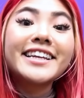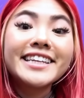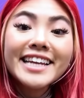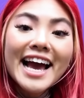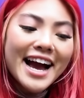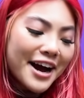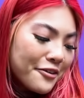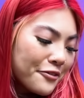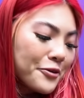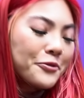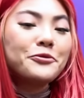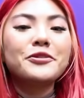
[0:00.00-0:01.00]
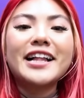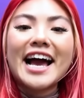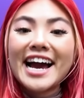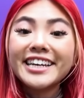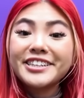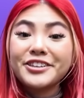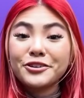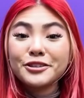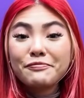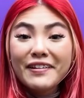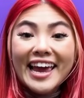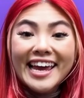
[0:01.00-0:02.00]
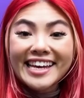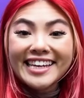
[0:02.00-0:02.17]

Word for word: Now we'll add gold paint!